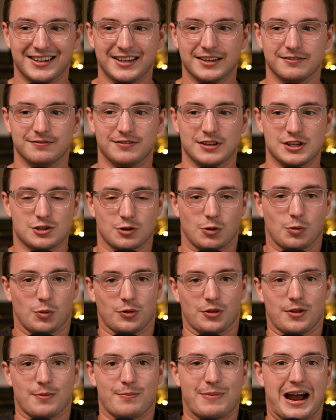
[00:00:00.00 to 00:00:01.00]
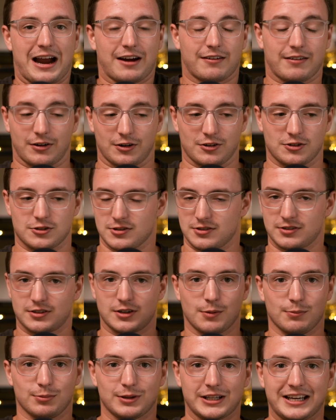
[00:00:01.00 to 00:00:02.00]
visual where the background is just
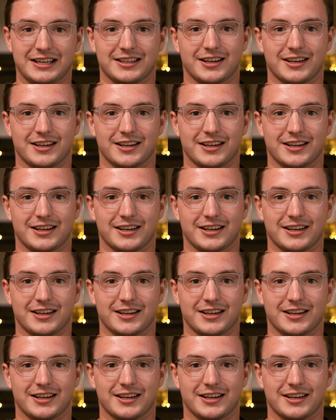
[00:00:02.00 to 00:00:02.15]
complete